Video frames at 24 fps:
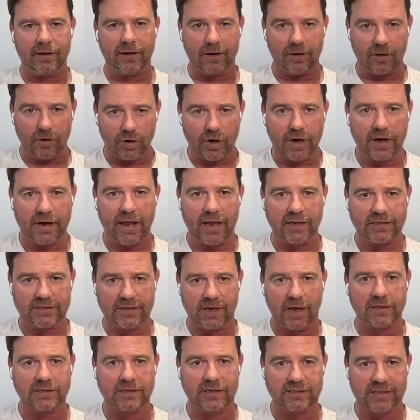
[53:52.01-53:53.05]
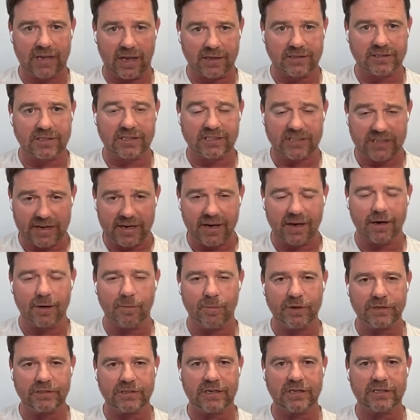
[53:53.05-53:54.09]
look at it as as, as a singular
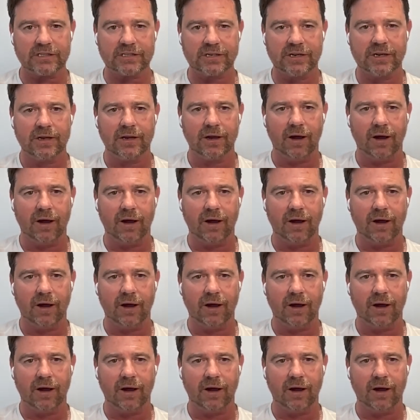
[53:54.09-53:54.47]
business.